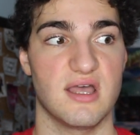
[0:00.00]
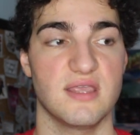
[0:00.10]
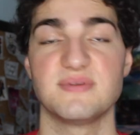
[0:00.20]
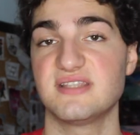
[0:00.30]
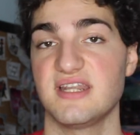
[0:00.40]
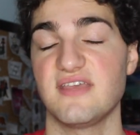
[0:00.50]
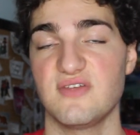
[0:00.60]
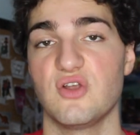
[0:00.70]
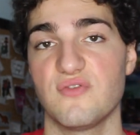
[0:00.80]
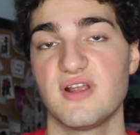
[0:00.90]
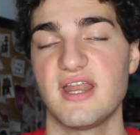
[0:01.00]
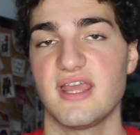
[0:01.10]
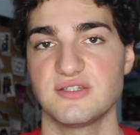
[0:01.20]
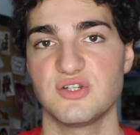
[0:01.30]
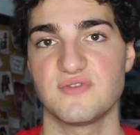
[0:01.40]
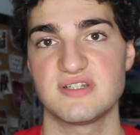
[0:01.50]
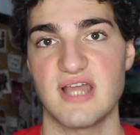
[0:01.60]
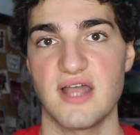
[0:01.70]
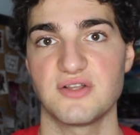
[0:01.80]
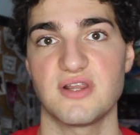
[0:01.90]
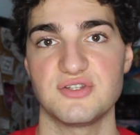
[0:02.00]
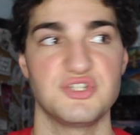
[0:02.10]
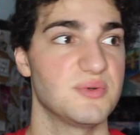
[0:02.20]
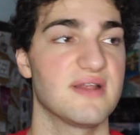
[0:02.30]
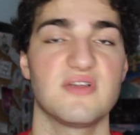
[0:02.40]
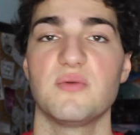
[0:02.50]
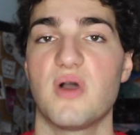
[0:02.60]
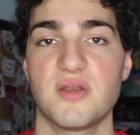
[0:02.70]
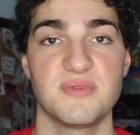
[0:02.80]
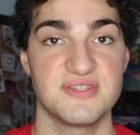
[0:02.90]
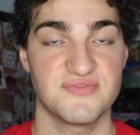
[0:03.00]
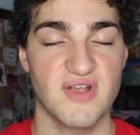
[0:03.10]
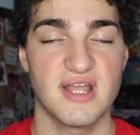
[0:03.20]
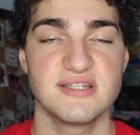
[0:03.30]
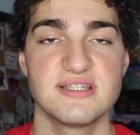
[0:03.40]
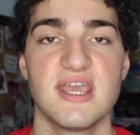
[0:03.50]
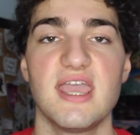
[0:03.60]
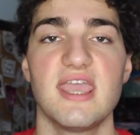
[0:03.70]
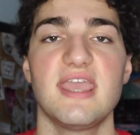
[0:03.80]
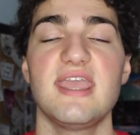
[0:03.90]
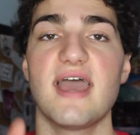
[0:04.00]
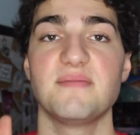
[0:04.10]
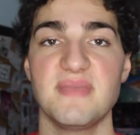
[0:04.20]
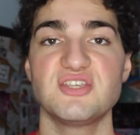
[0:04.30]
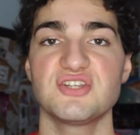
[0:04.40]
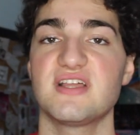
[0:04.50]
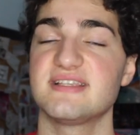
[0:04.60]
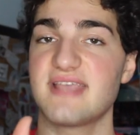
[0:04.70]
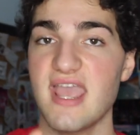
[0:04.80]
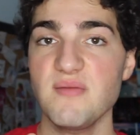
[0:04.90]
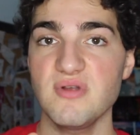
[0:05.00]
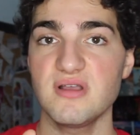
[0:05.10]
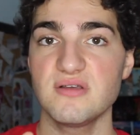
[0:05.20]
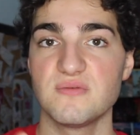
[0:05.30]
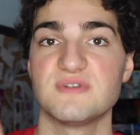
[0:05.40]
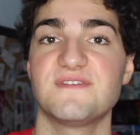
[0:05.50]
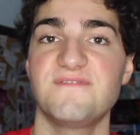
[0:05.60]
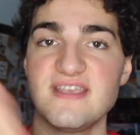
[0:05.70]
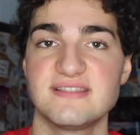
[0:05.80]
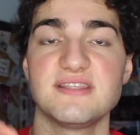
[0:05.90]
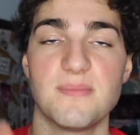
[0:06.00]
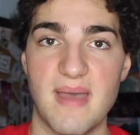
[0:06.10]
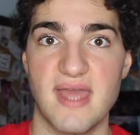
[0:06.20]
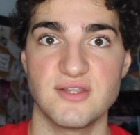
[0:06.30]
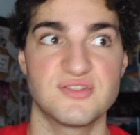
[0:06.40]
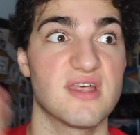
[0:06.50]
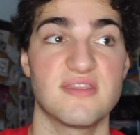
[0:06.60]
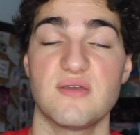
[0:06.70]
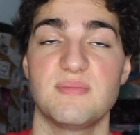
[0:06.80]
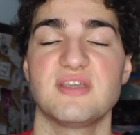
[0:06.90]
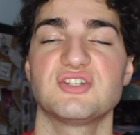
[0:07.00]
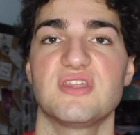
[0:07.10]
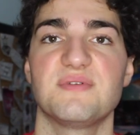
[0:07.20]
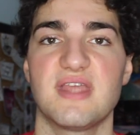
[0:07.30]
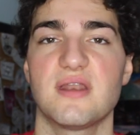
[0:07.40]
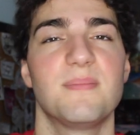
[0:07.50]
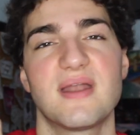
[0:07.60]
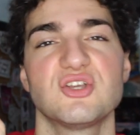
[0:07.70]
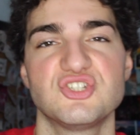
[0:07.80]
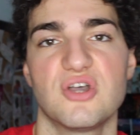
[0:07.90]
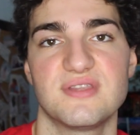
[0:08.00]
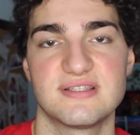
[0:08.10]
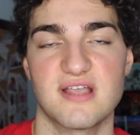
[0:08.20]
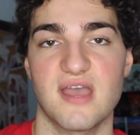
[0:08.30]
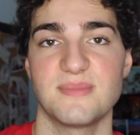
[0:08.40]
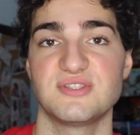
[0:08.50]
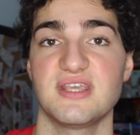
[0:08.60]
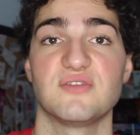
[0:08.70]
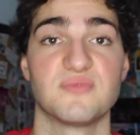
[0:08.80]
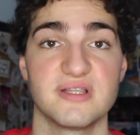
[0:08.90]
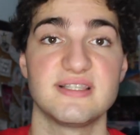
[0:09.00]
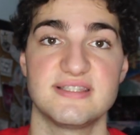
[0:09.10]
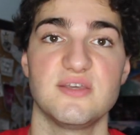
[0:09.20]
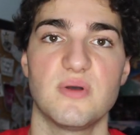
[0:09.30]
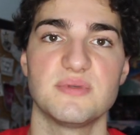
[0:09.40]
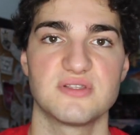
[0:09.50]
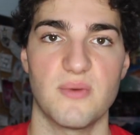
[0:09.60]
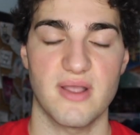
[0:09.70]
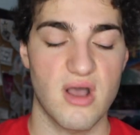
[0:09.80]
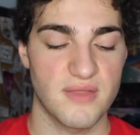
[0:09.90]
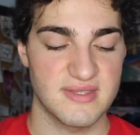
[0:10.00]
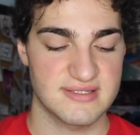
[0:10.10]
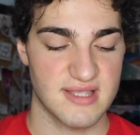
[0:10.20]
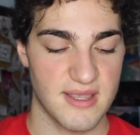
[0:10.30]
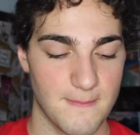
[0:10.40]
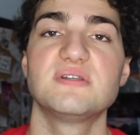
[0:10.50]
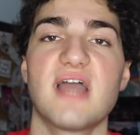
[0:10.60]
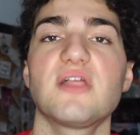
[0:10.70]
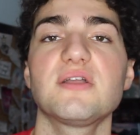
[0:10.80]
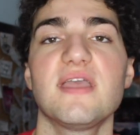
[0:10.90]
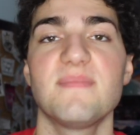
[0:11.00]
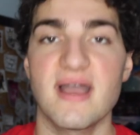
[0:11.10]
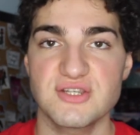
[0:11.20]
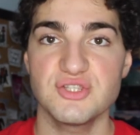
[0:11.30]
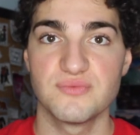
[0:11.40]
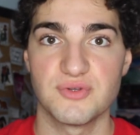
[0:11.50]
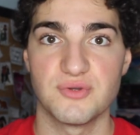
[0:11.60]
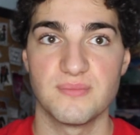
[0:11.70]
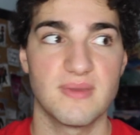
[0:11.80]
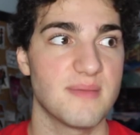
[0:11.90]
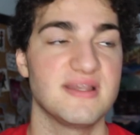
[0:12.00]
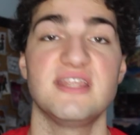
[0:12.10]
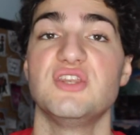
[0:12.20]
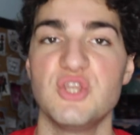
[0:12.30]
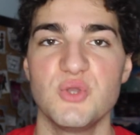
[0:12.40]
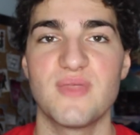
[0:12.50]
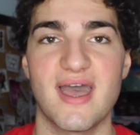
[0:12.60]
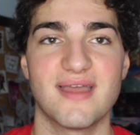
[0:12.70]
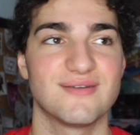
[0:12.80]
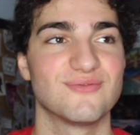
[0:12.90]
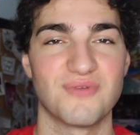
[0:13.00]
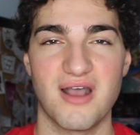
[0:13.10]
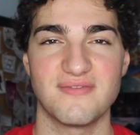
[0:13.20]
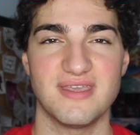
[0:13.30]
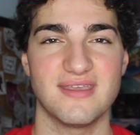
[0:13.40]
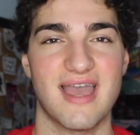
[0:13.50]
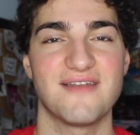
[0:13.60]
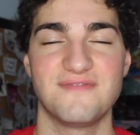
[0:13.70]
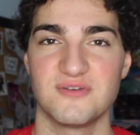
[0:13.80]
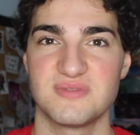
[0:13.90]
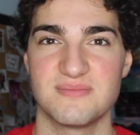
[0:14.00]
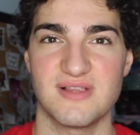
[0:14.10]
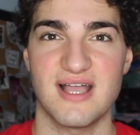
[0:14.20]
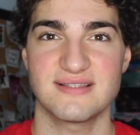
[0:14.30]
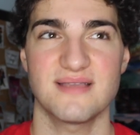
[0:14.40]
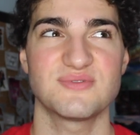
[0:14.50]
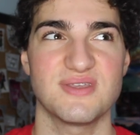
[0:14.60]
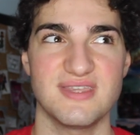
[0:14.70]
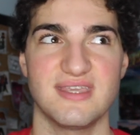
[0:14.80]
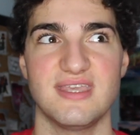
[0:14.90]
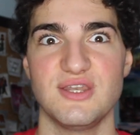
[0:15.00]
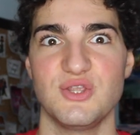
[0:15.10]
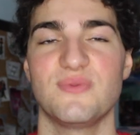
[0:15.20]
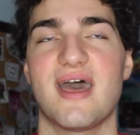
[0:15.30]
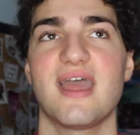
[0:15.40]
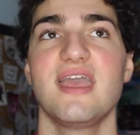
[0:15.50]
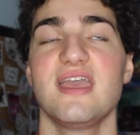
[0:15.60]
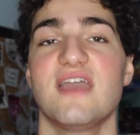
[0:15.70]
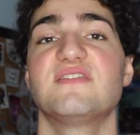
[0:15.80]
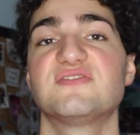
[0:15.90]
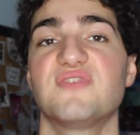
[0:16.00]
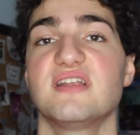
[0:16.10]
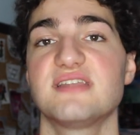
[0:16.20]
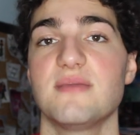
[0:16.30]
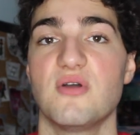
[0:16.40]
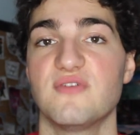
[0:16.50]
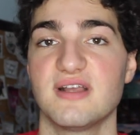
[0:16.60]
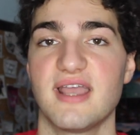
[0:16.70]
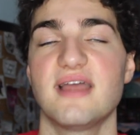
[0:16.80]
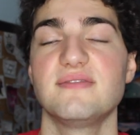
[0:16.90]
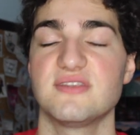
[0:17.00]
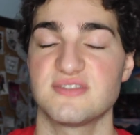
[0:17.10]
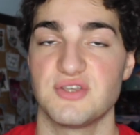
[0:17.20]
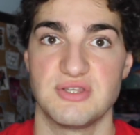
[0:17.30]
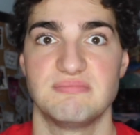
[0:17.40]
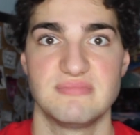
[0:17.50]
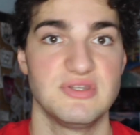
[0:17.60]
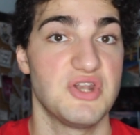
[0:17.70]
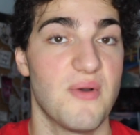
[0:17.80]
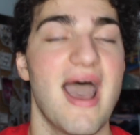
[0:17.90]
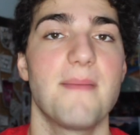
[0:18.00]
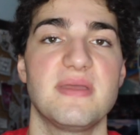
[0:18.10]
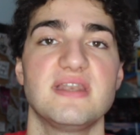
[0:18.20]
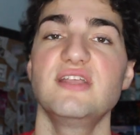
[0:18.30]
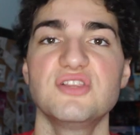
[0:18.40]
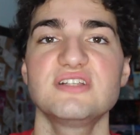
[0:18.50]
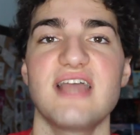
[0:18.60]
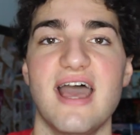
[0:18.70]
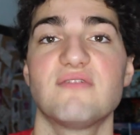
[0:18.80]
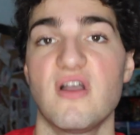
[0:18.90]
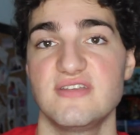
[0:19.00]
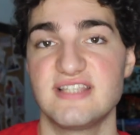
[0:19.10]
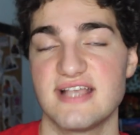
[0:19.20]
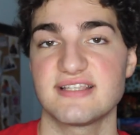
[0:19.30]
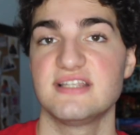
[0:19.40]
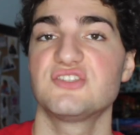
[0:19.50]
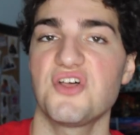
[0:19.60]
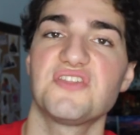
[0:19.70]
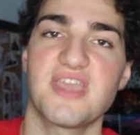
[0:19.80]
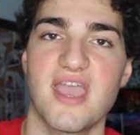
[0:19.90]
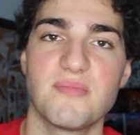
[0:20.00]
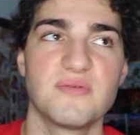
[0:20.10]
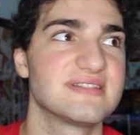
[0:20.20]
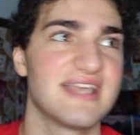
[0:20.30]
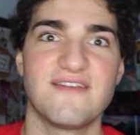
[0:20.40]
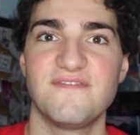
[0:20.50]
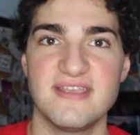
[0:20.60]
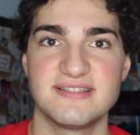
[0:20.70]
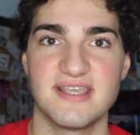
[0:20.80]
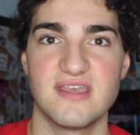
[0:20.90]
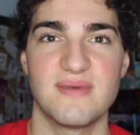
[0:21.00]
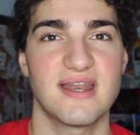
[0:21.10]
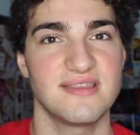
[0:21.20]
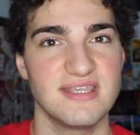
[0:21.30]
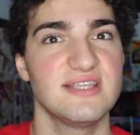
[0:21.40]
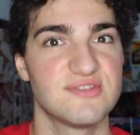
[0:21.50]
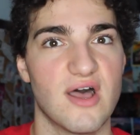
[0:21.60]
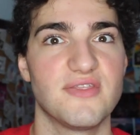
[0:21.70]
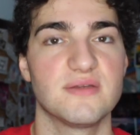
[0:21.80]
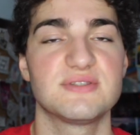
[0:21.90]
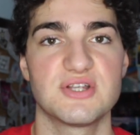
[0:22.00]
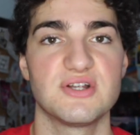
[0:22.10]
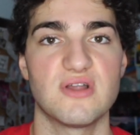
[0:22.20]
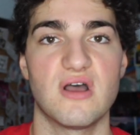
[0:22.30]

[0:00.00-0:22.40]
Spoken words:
he was gonna give it over and hand it over to Tyler to do whatever he wanted with his friend, he had made sure that his camera was facing the bed so that they would make sure they would get a better show this time so they could really see what was going on this time. When Tyler came back to the room, I mean, he knew that Robbie had filmed him the last time, so I think he knew that if his friend came over again, this could, you know, happen. He looked at Robbie's desk and he saw that the camera was again facing him, and I think he saw that it was turned